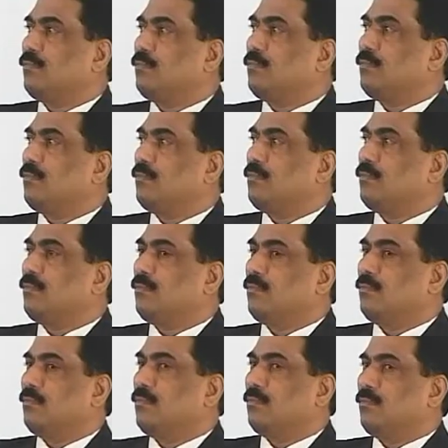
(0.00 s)

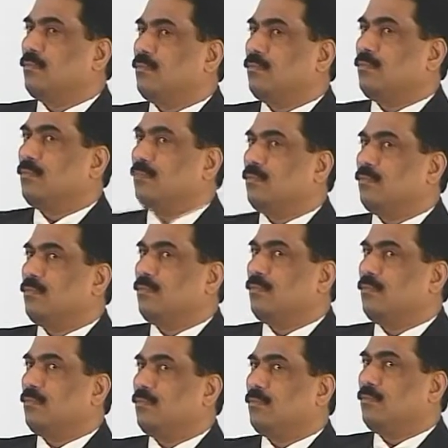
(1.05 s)

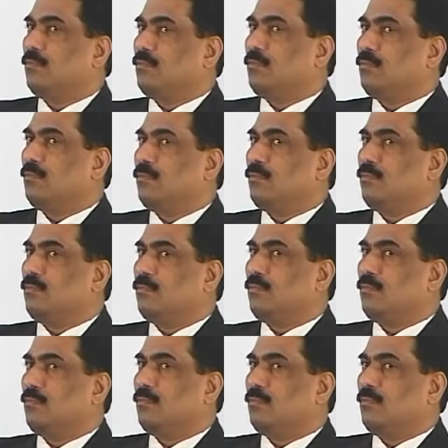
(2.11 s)

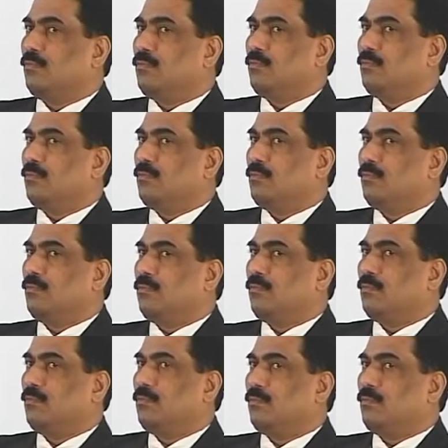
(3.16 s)

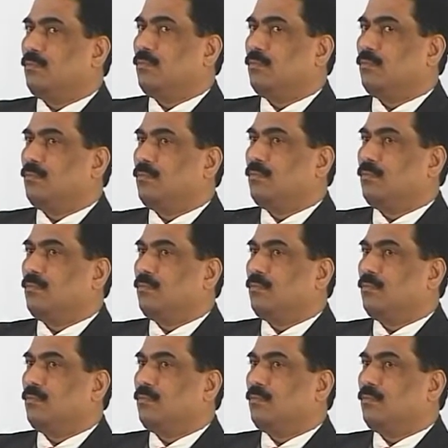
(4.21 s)
(silence)